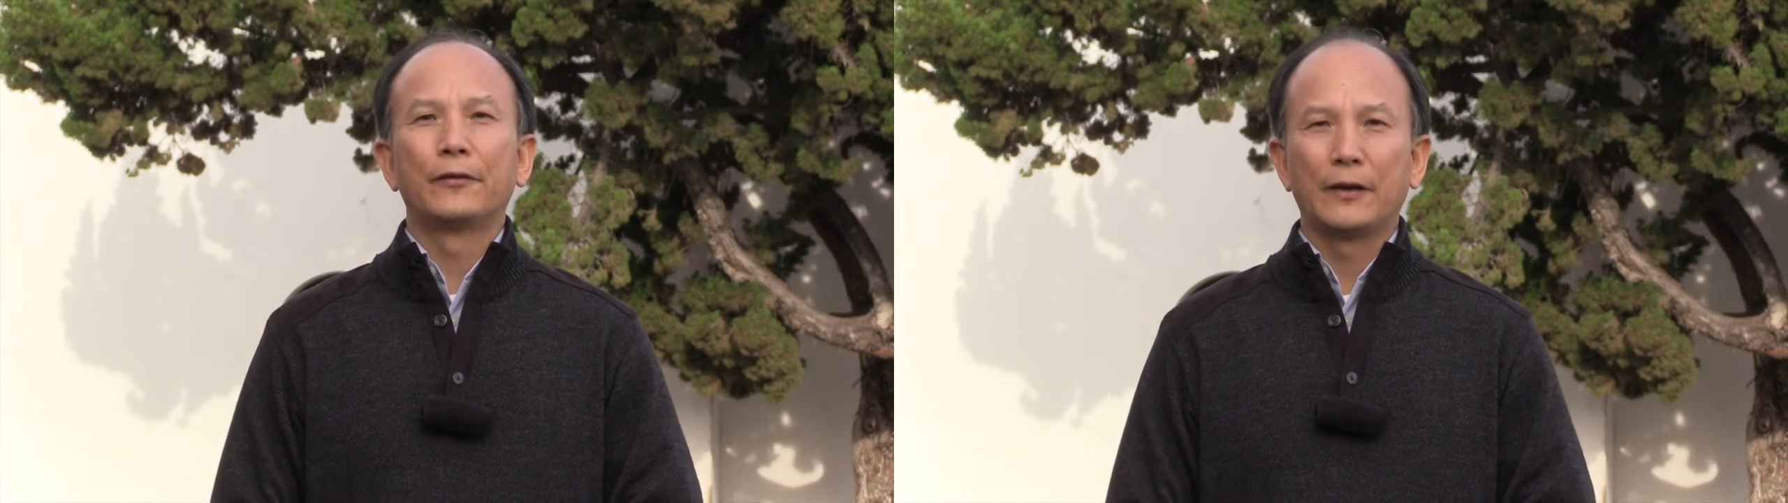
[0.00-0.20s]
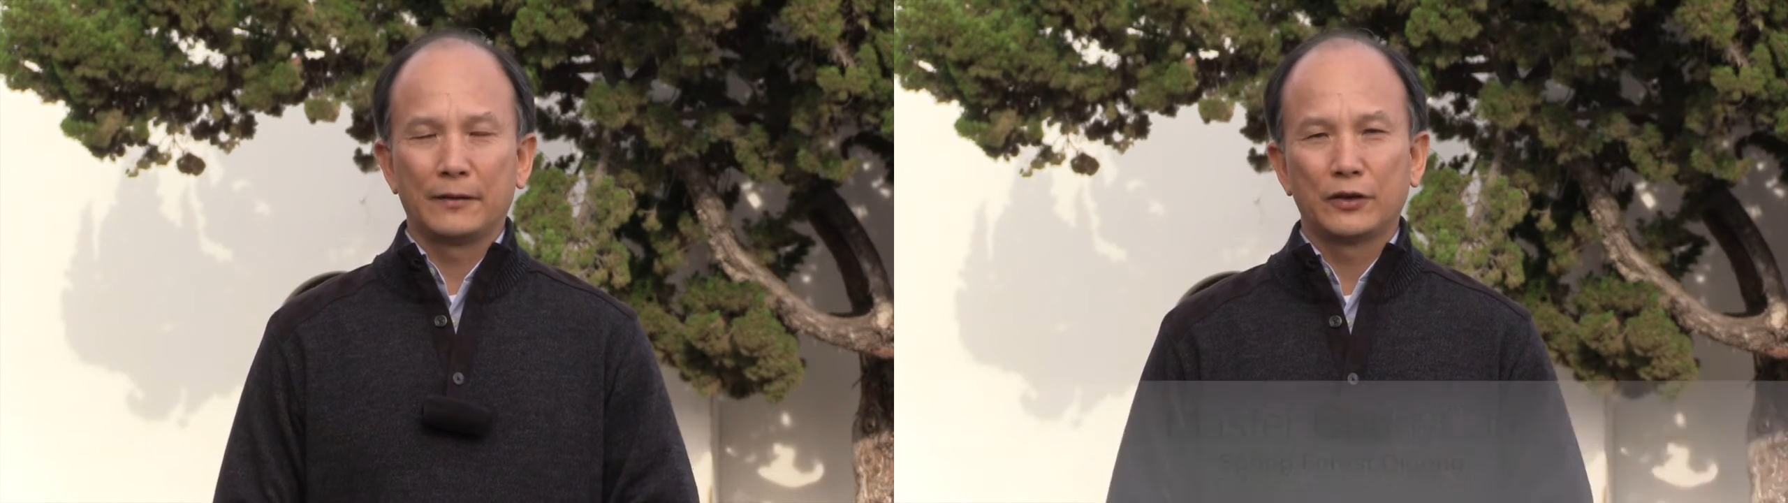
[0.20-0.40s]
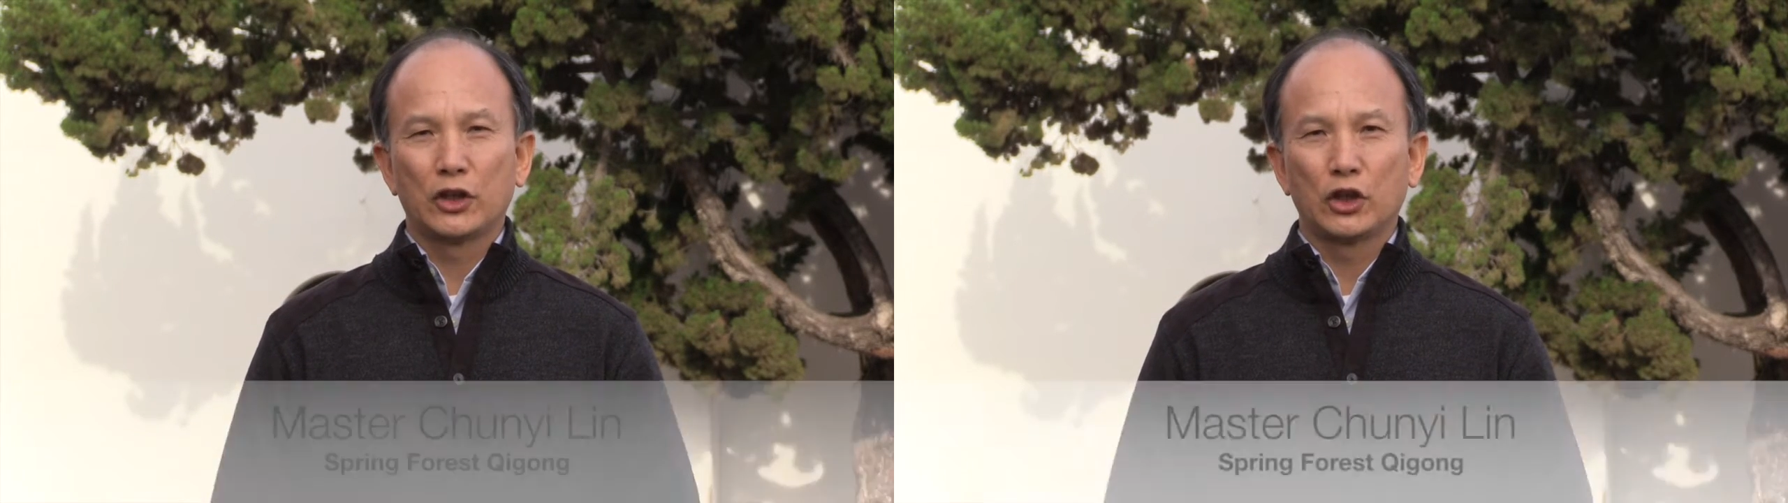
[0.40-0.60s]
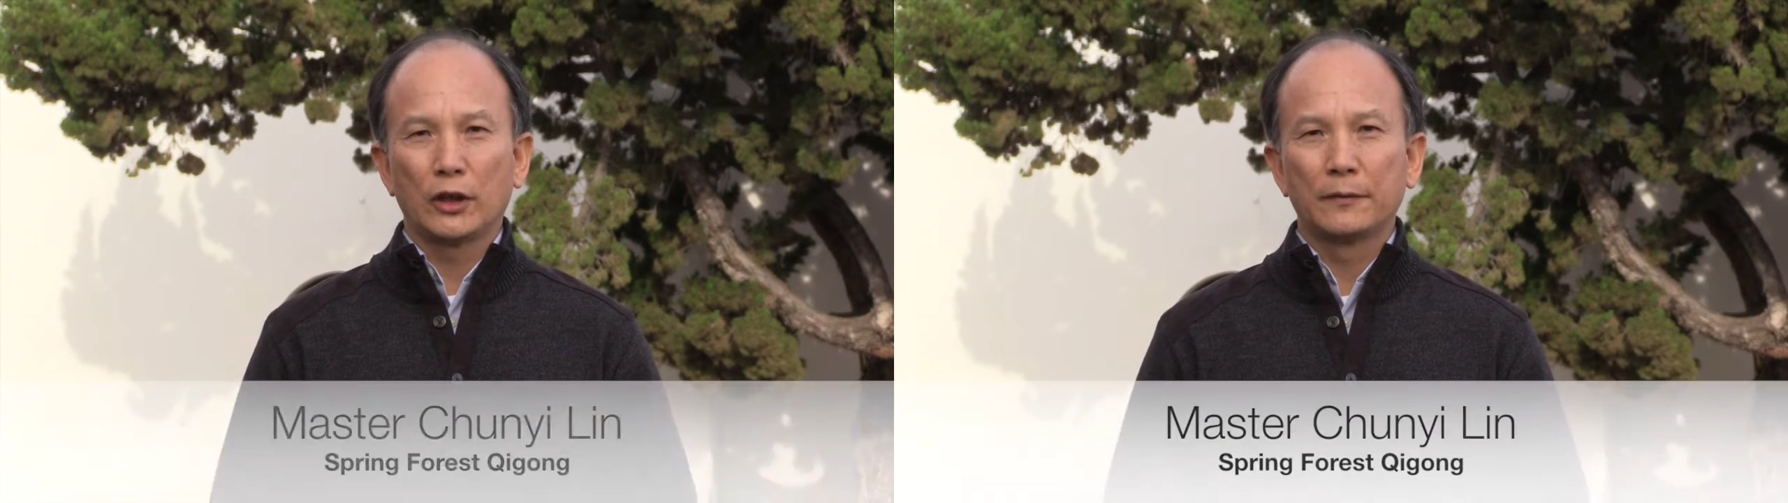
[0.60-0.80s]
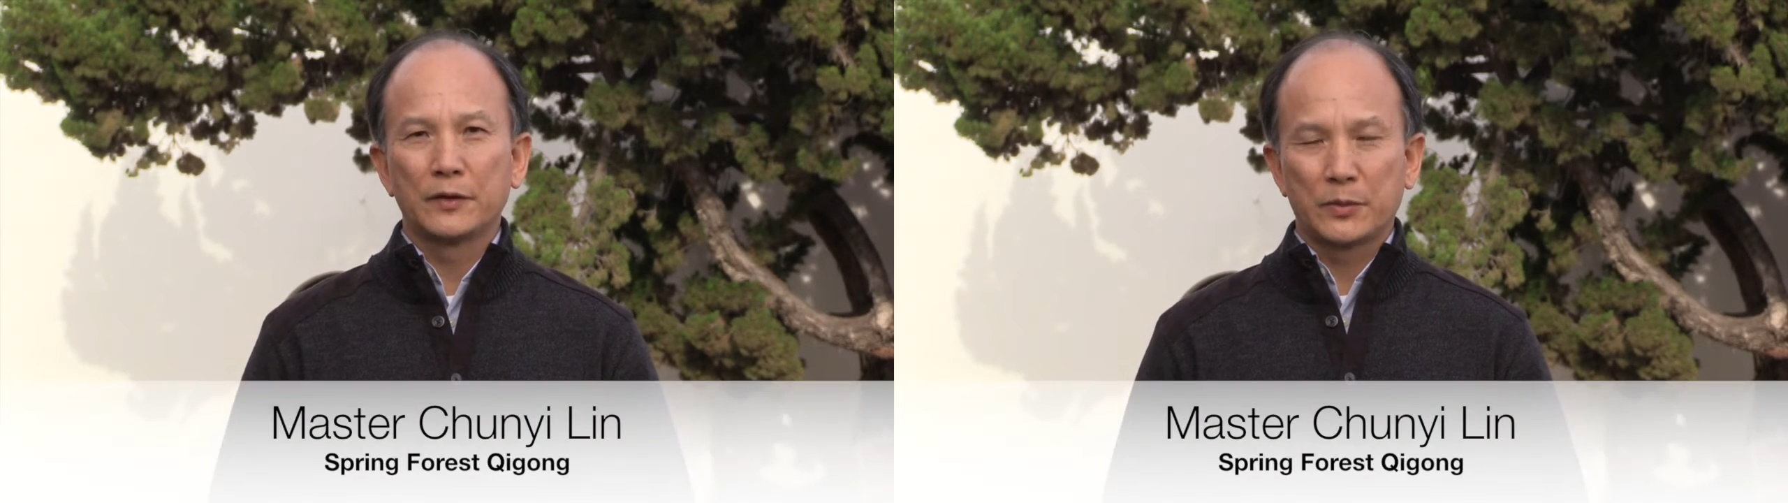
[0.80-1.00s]
founder
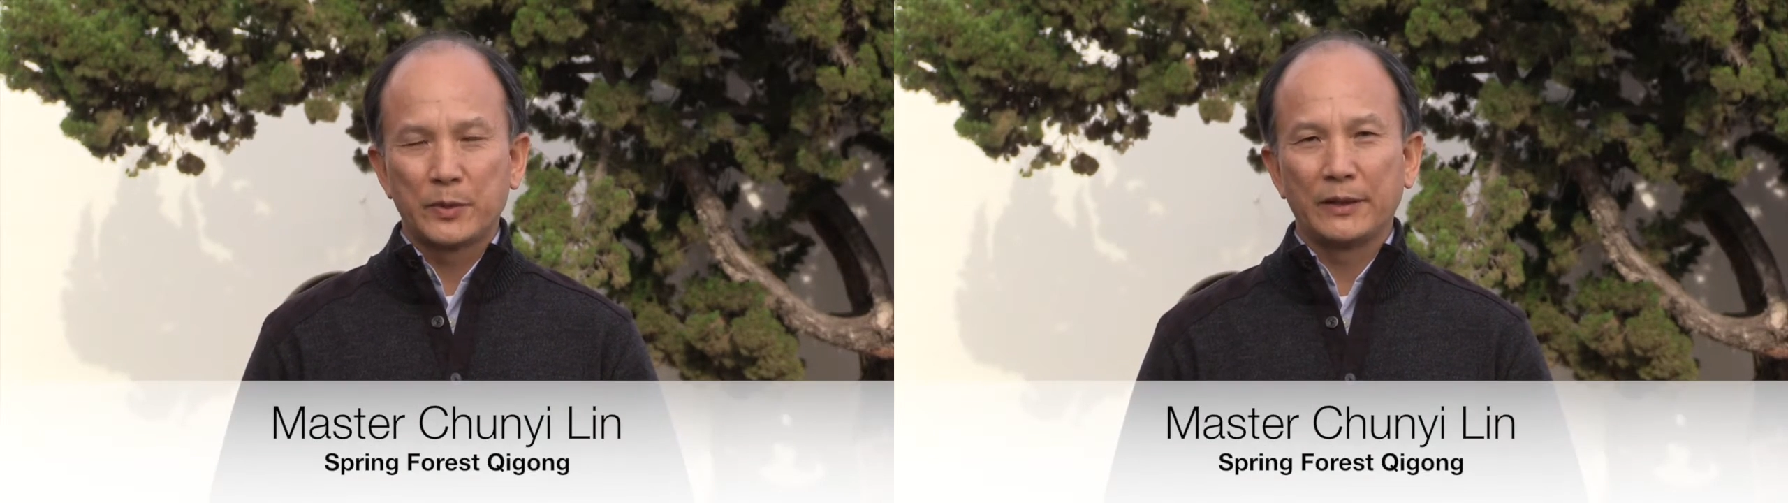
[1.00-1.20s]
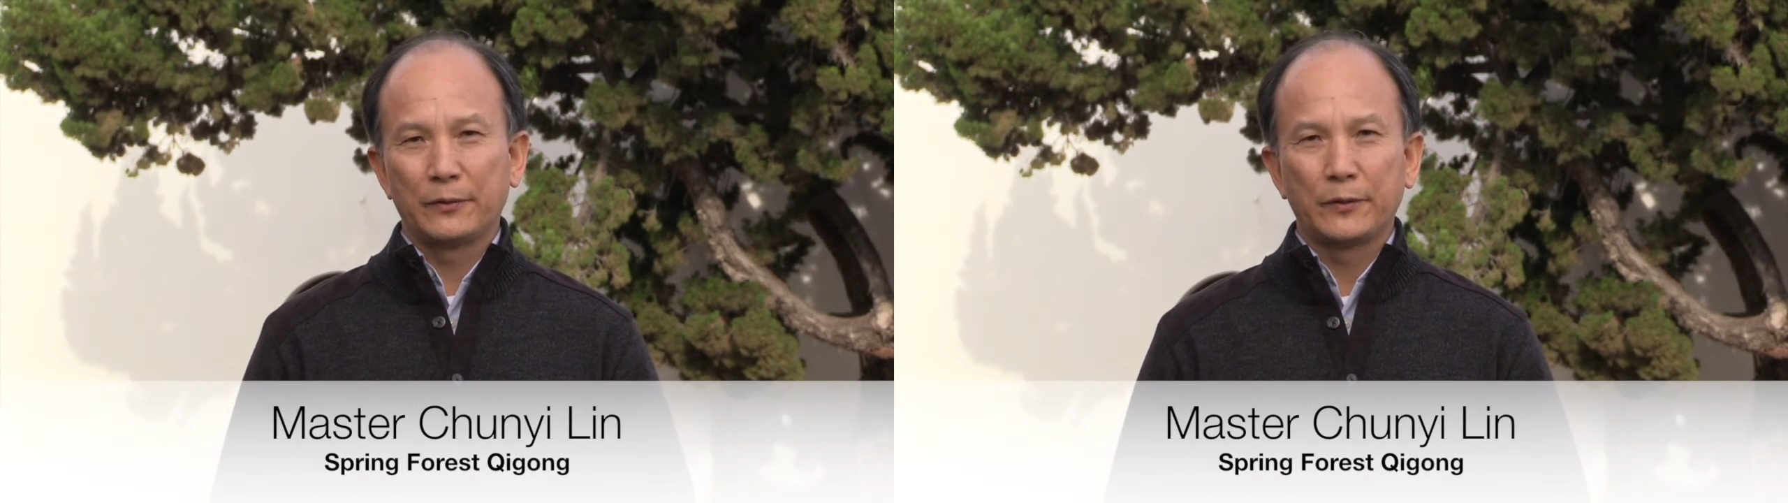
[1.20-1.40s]
of Spring